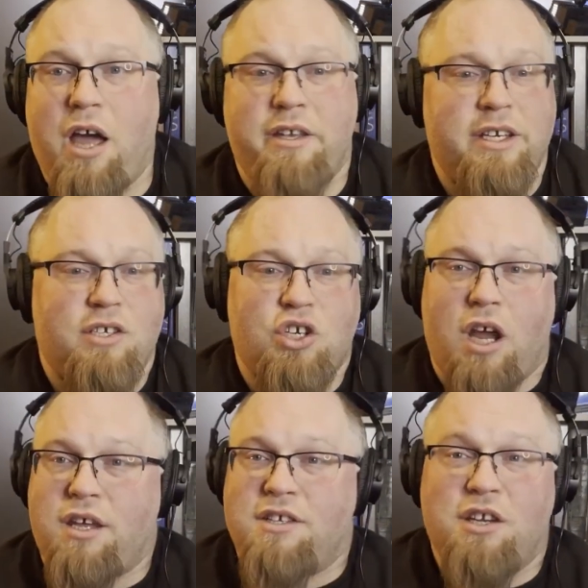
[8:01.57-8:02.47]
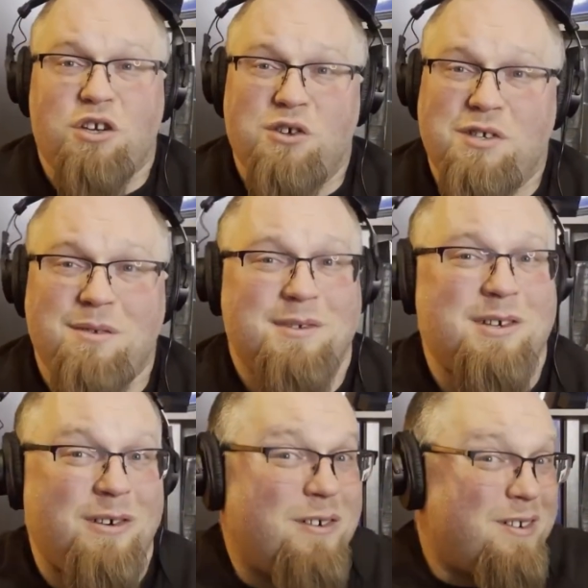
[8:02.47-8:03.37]
Disc jockeys here use them,
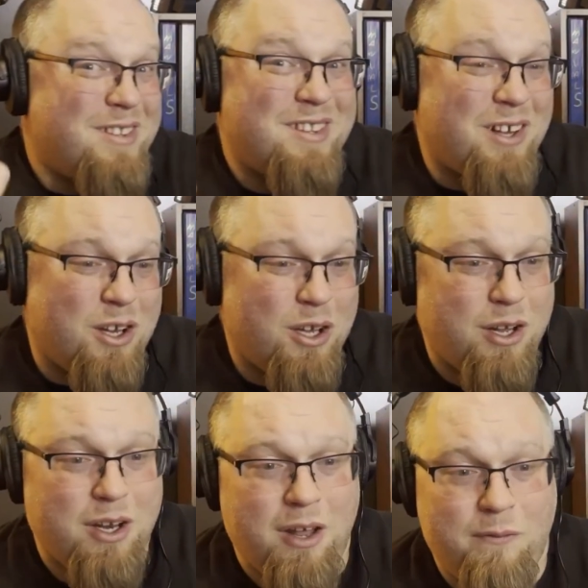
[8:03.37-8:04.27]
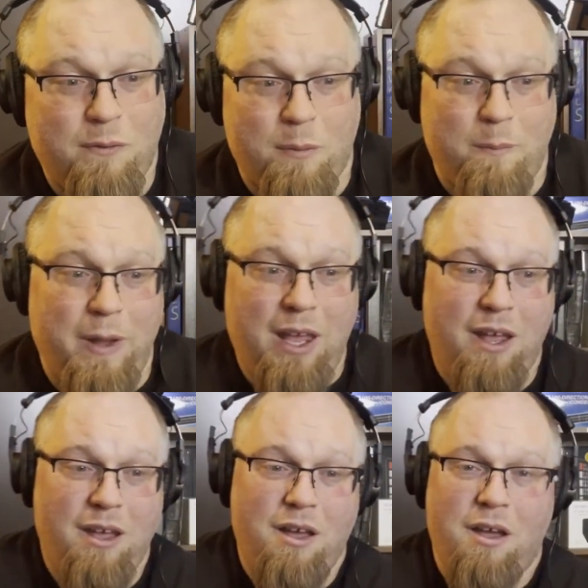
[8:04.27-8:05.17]
so they're good enough for
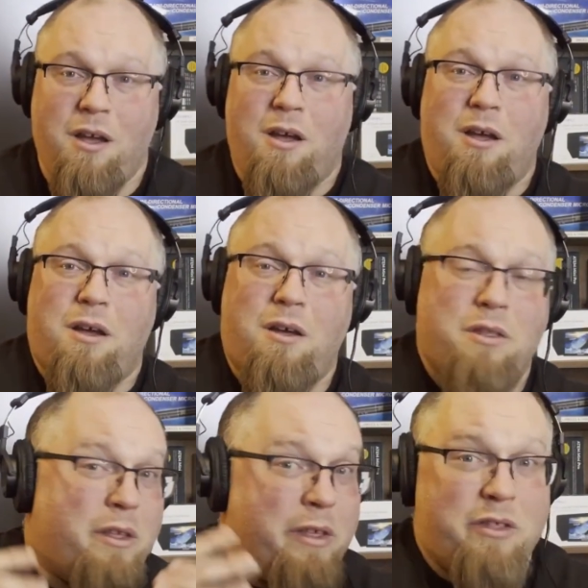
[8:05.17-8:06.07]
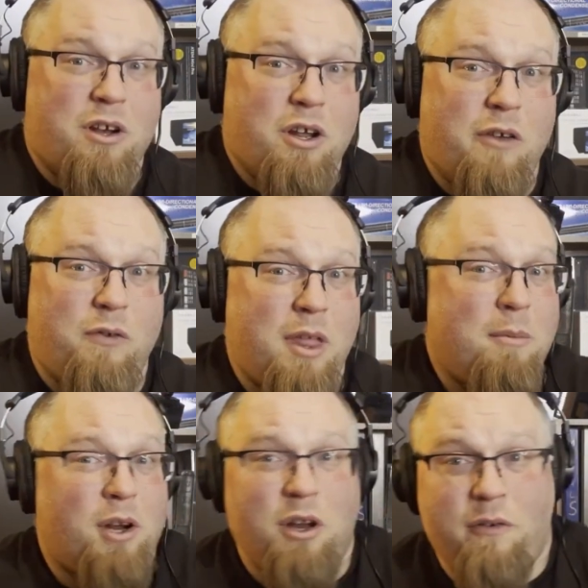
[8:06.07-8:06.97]
me. They're good enough for
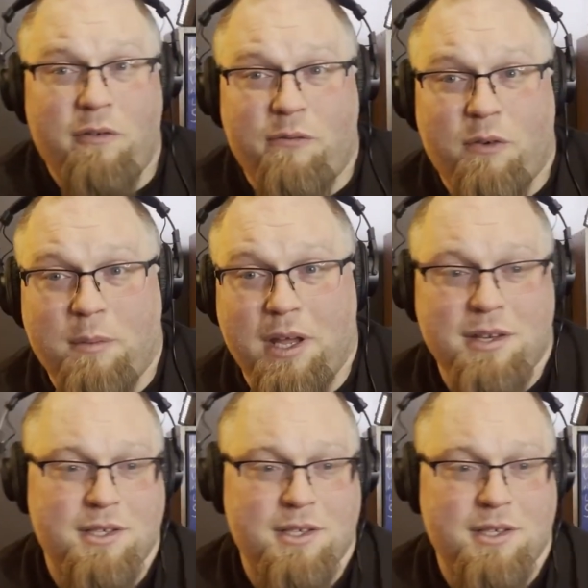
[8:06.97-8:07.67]
them. They're good enough for me.